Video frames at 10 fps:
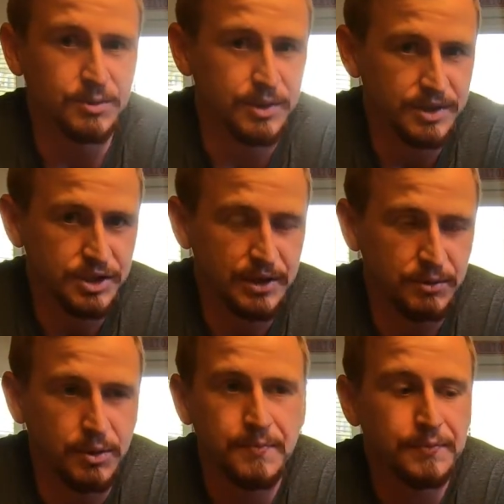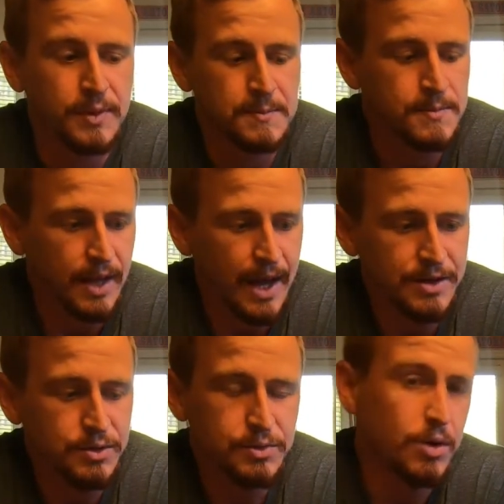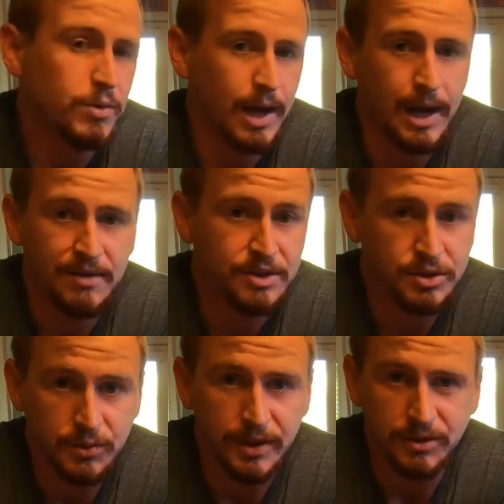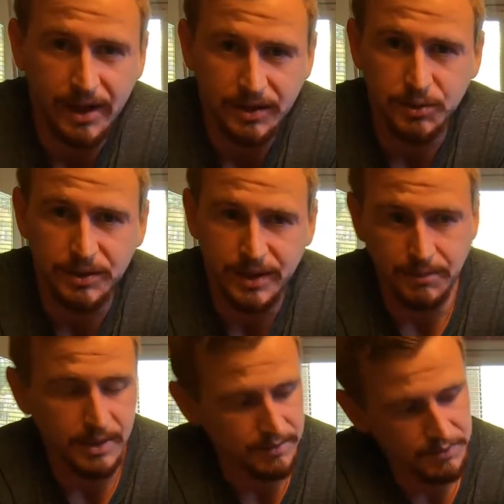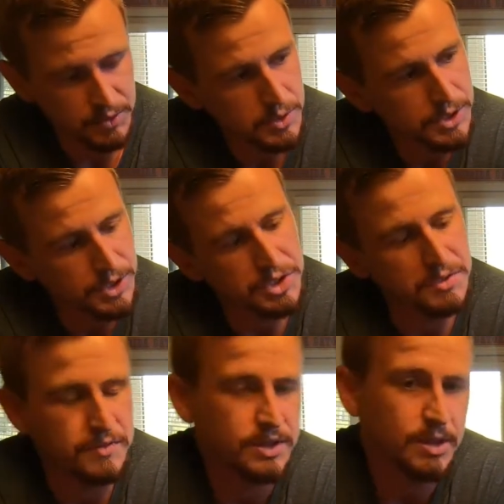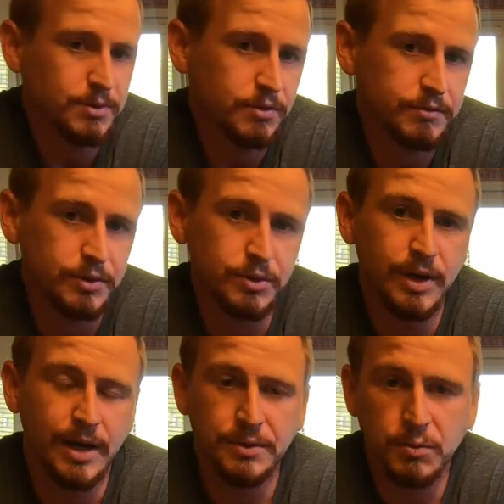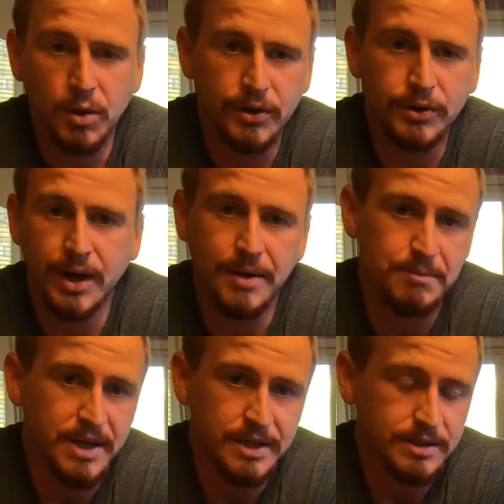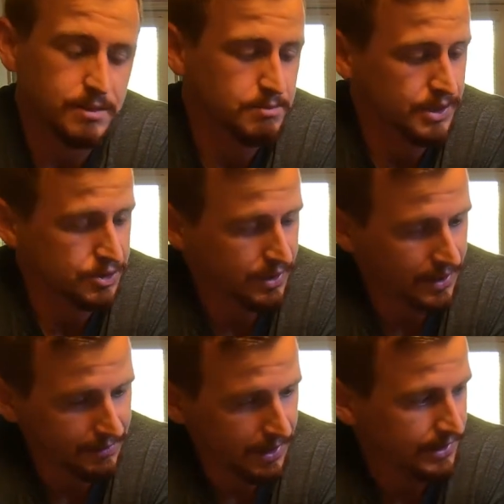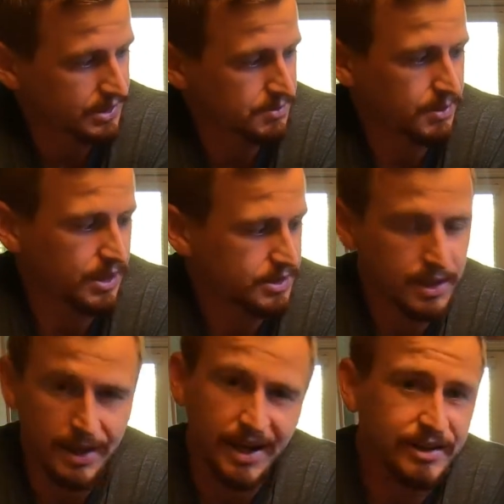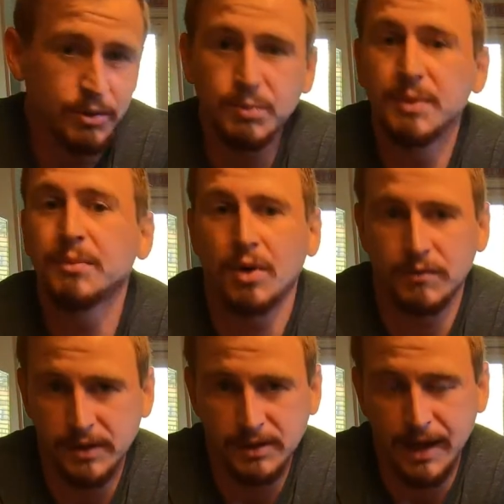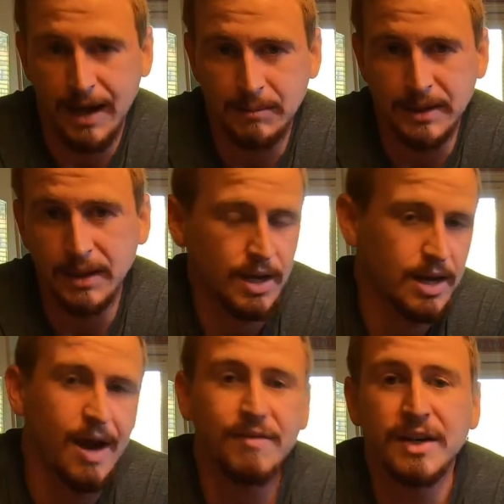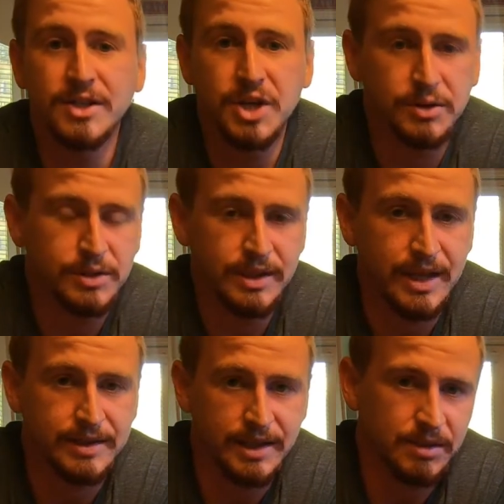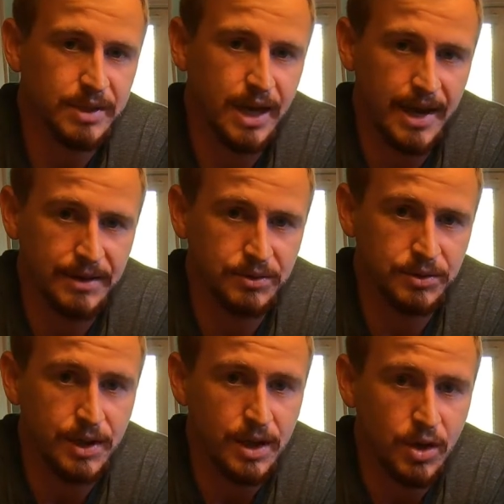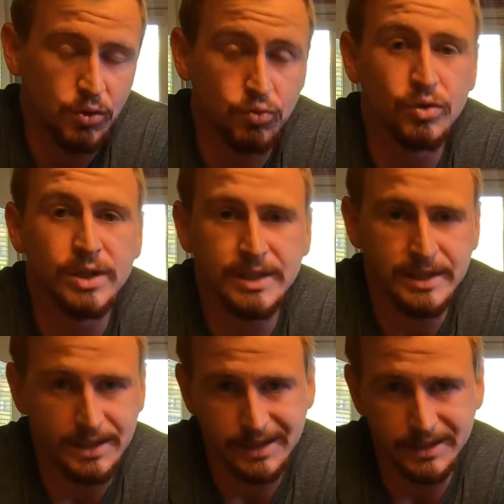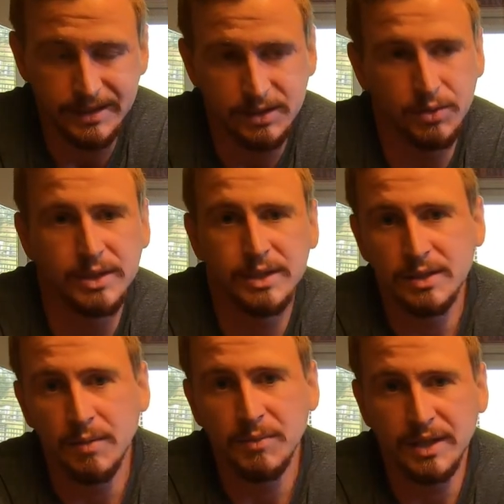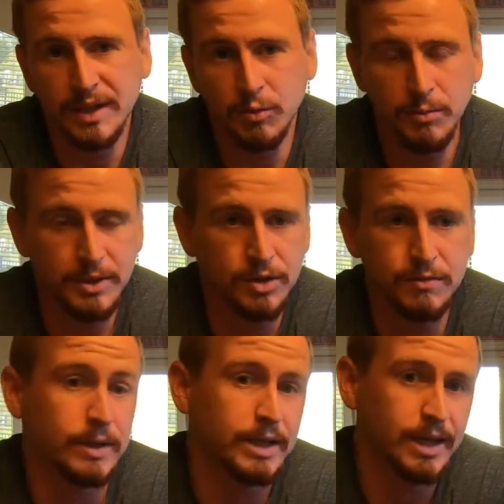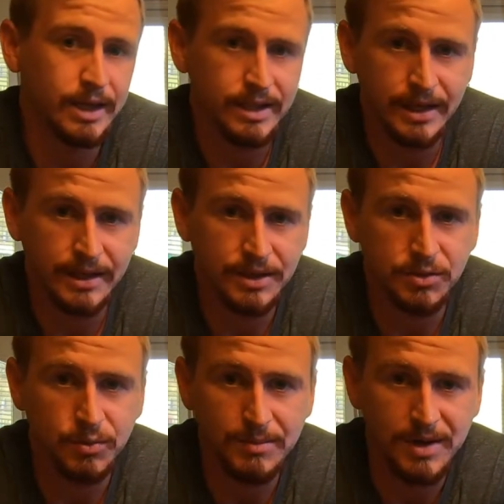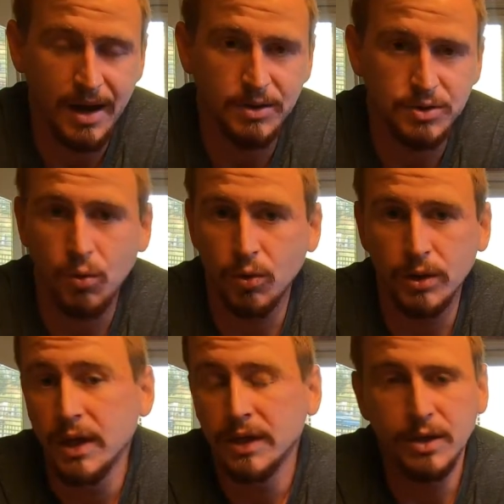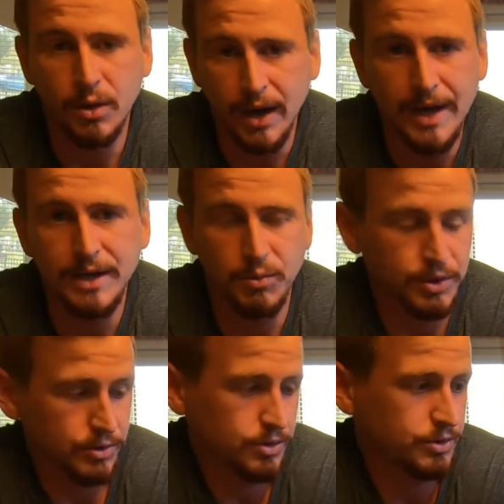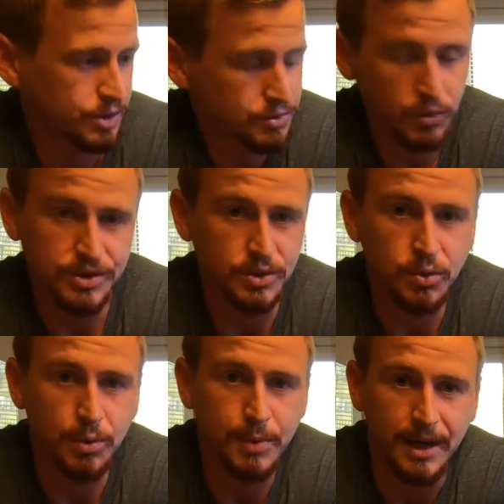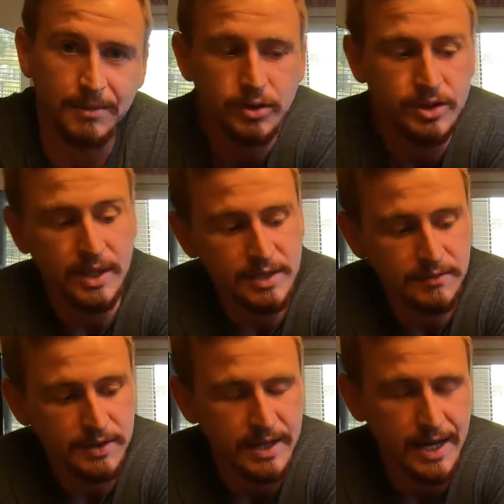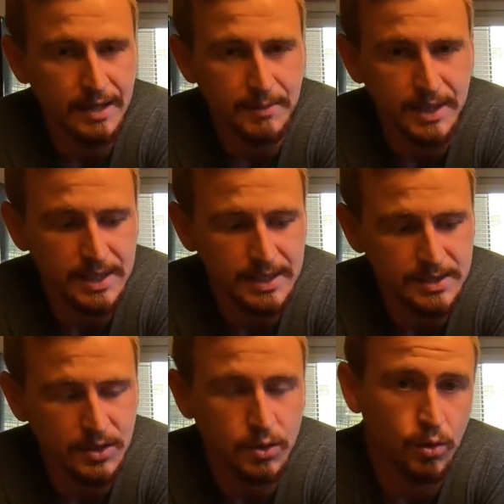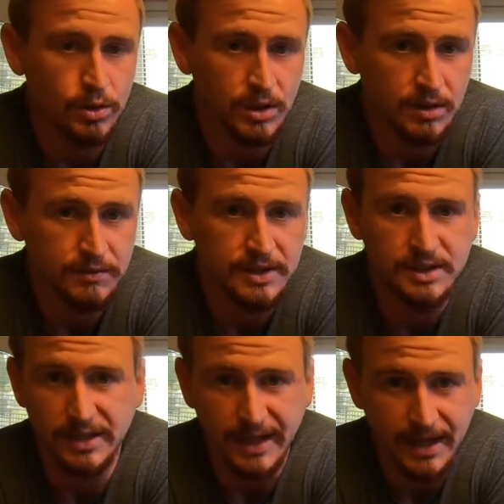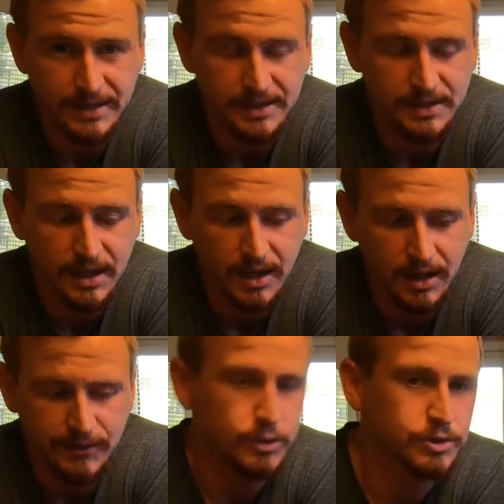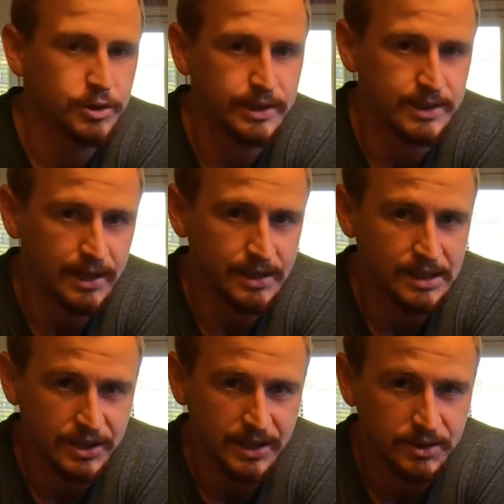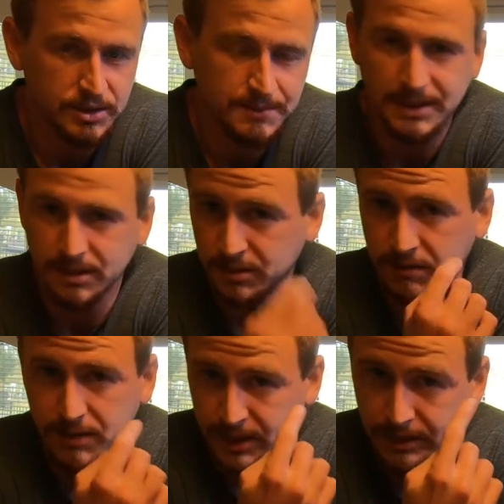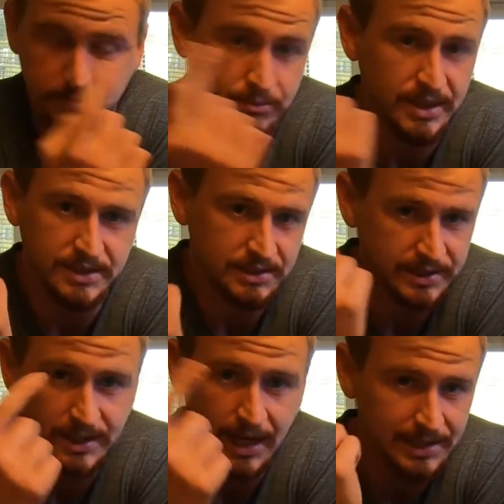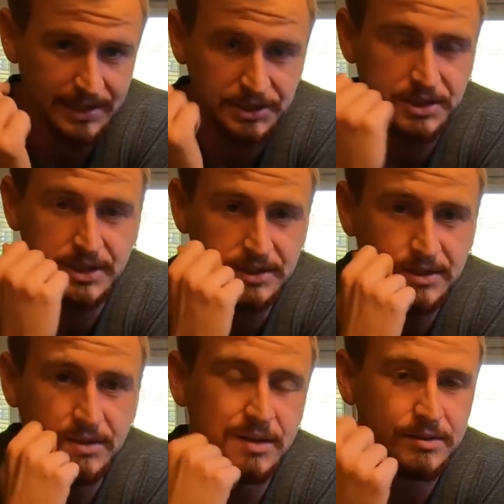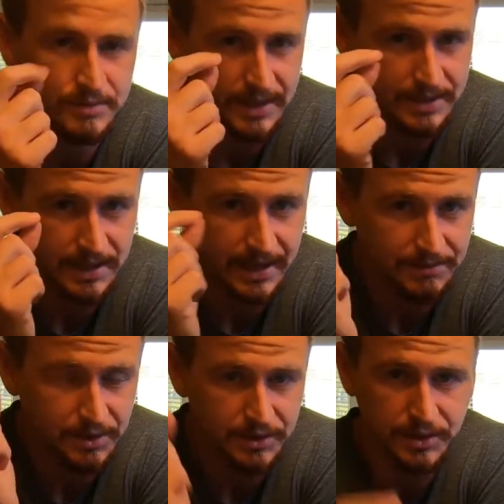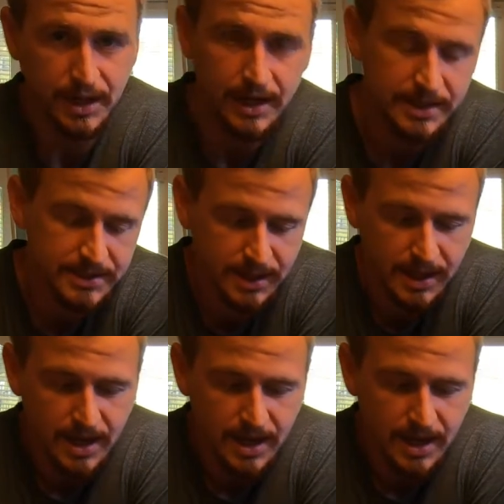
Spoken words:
with in general. And you don't have to do interaction with them. If you were to just fill up their food and their water and mist, make sure they have hiding spots, they will be perfectly happy. I find generally that they can be handled really easy. So this is something that would be good for a kid getting into reptiles, or you know, anyone who just wants a cool pet. Their scientific name is Coralophus ciliatus. They're also known as eyelash geckos because of the basically eyelash looking things they have on their eyes.